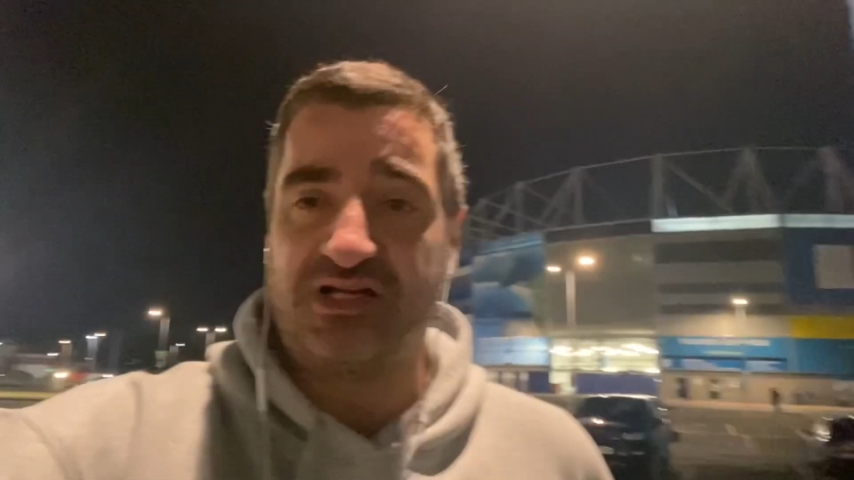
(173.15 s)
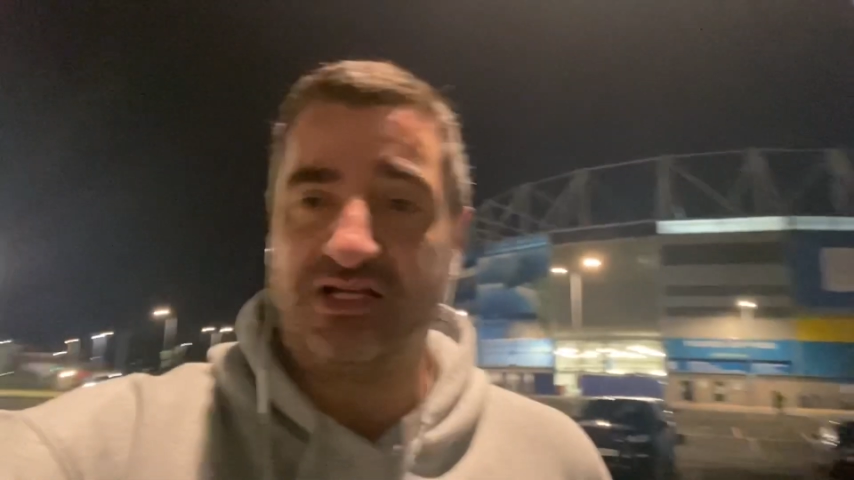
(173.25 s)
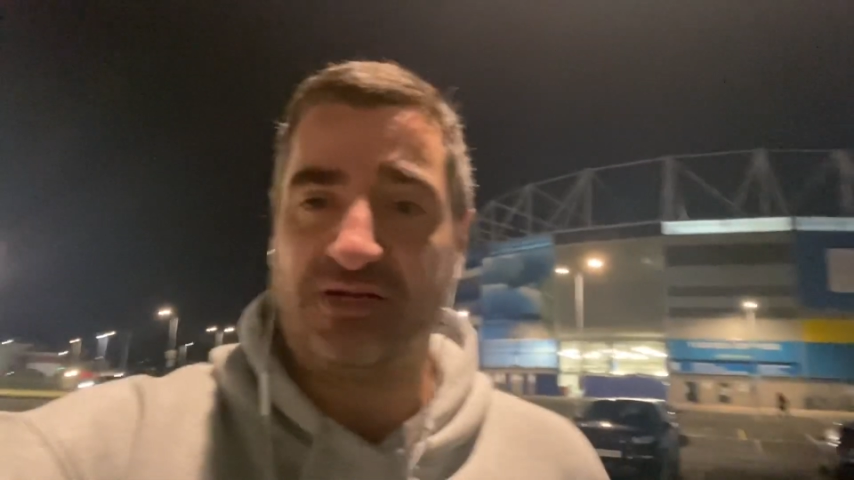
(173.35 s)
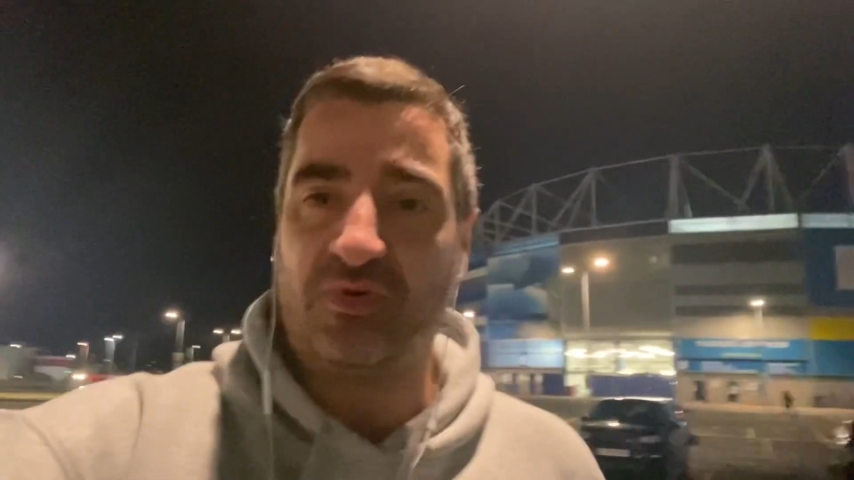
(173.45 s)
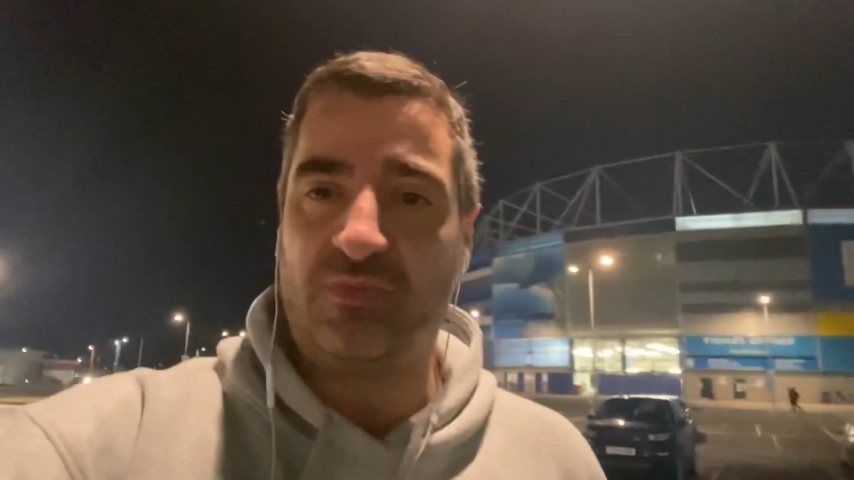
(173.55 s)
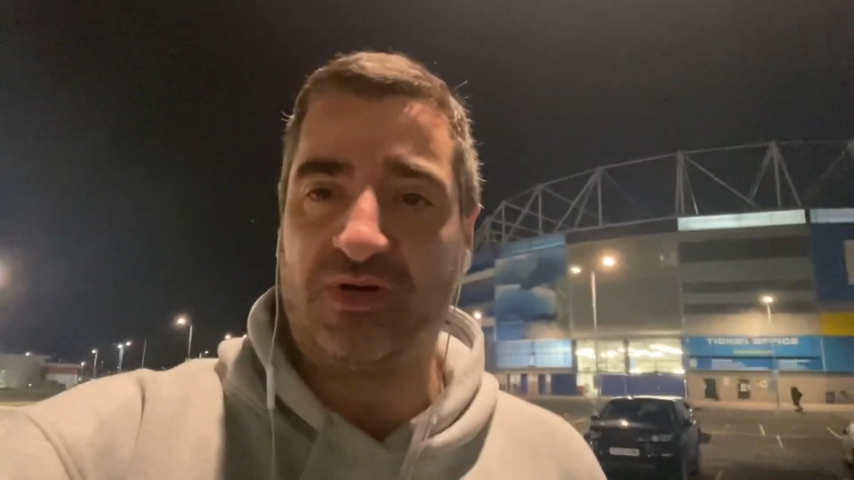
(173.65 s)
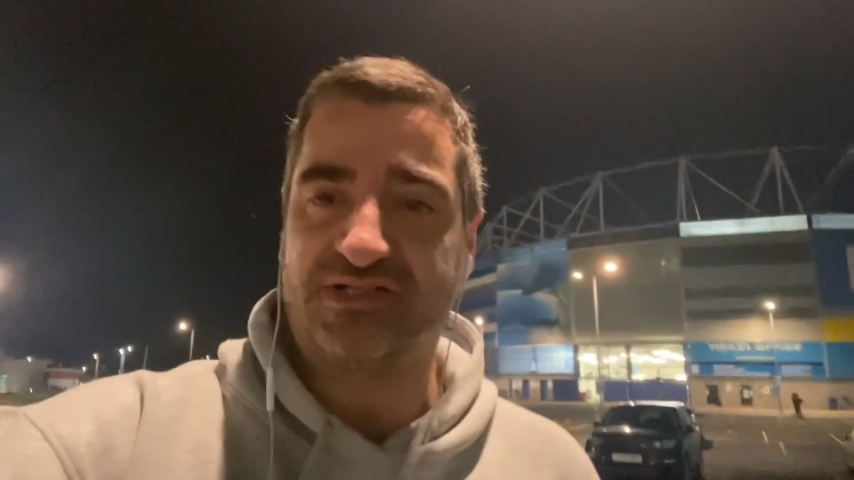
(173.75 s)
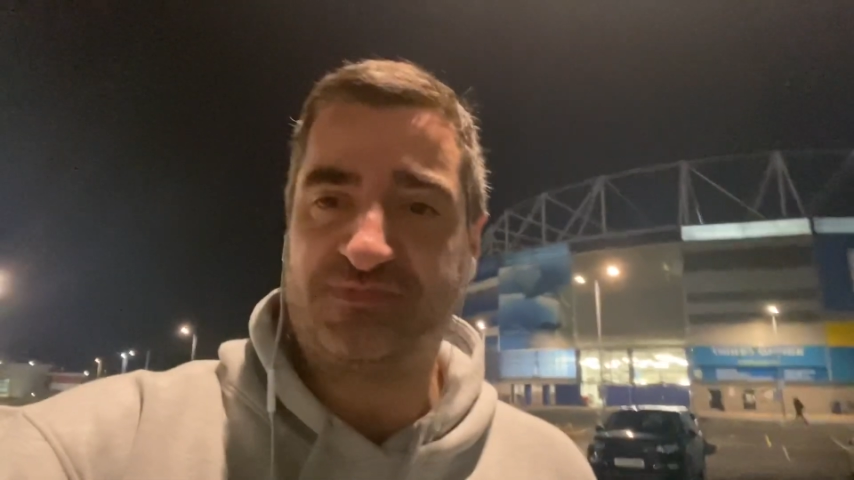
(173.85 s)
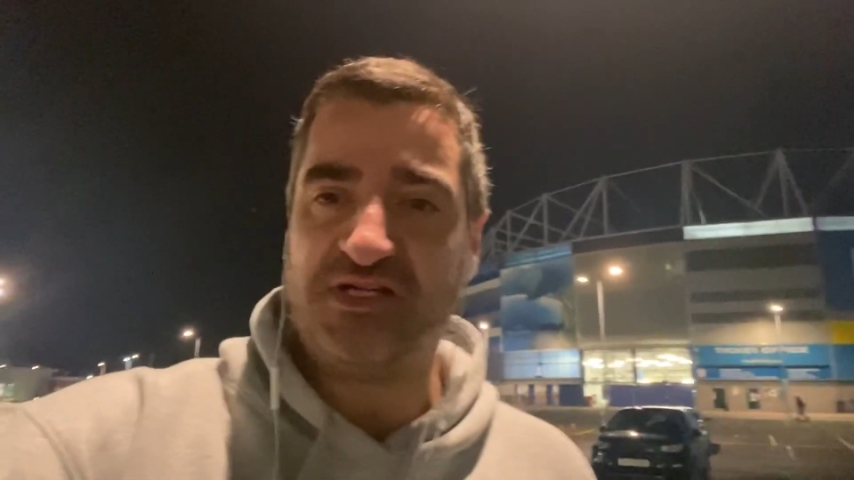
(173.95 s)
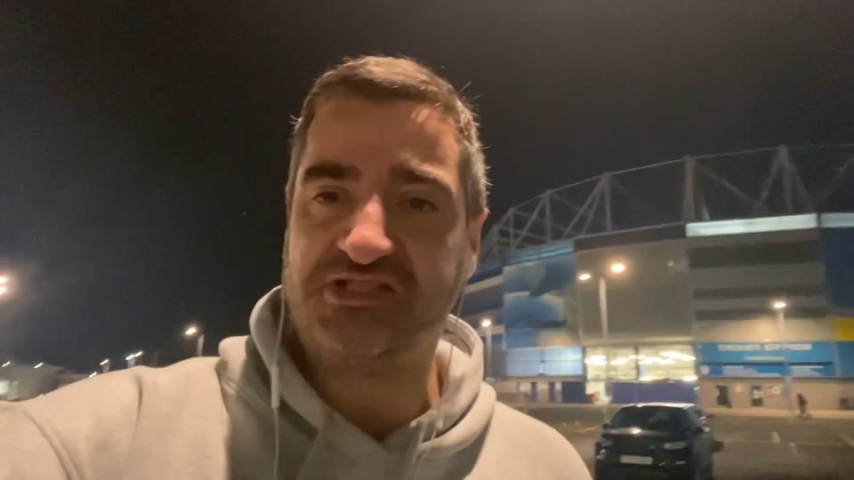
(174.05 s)
at the
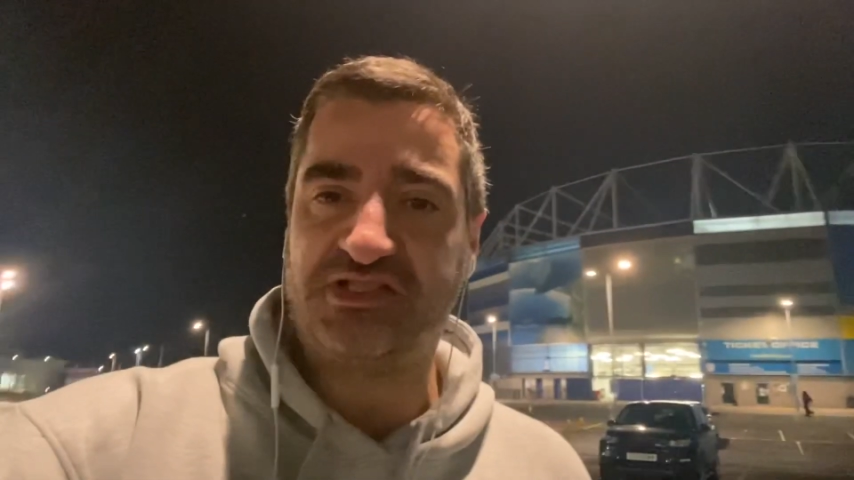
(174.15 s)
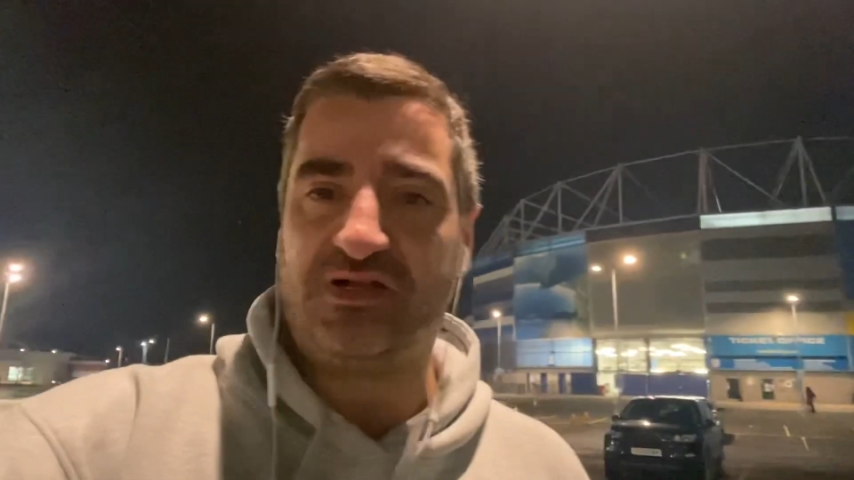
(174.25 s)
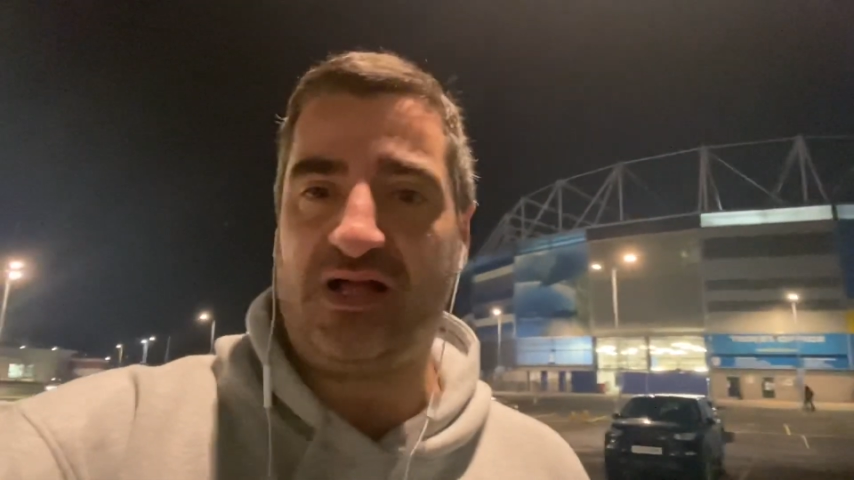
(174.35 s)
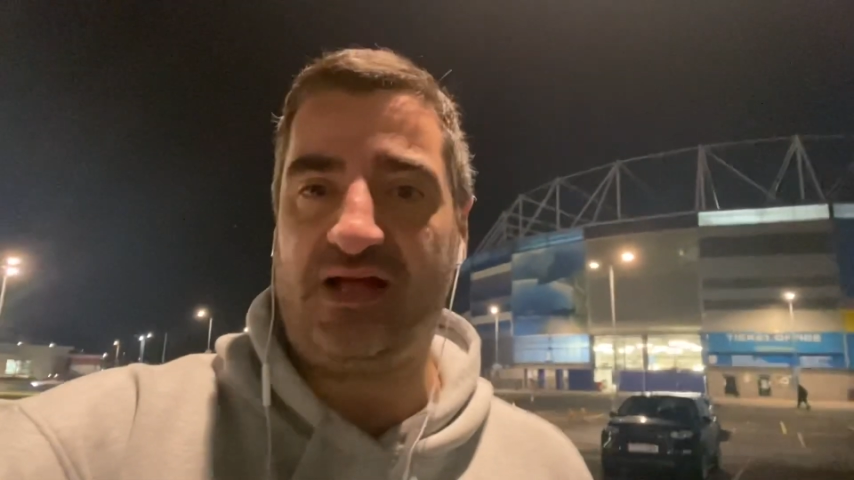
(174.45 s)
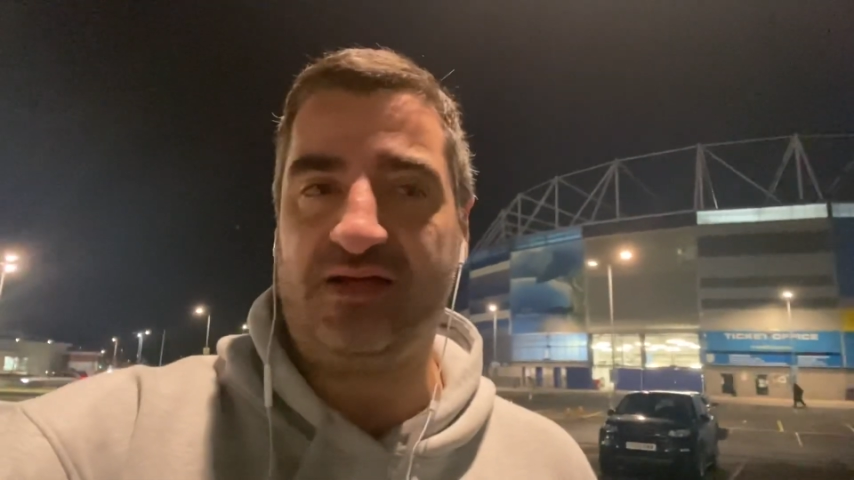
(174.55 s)
moment, especially,